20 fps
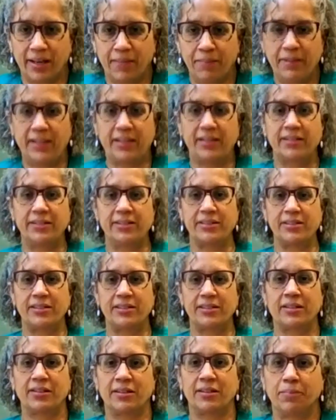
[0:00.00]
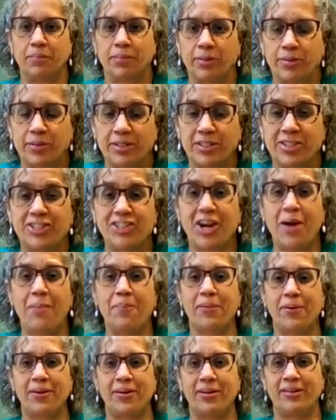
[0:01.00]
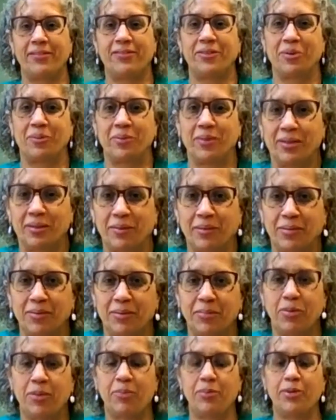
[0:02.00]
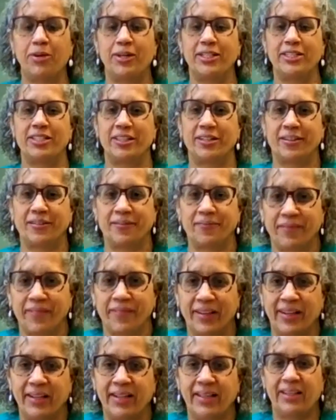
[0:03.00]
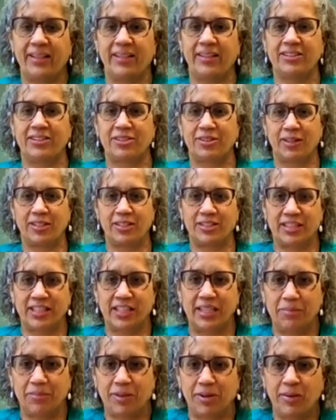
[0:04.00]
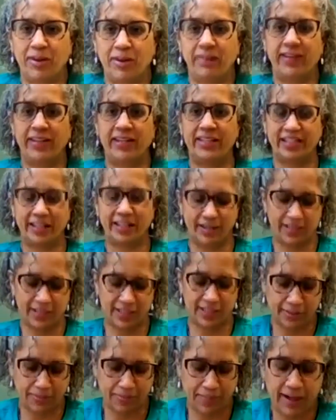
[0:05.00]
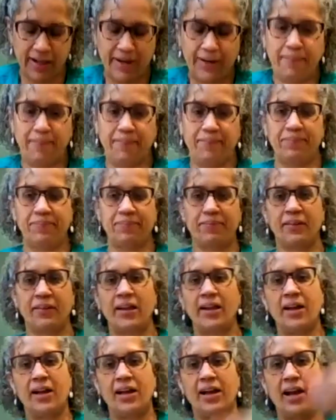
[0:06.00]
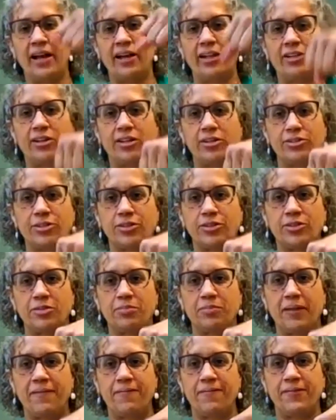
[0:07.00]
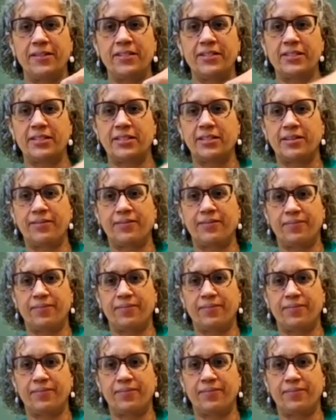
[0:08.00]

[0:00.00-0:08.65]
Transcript: because the bone is sharper, if you will, more pointier. So I just keep going right down into the palm. I could also use my fist.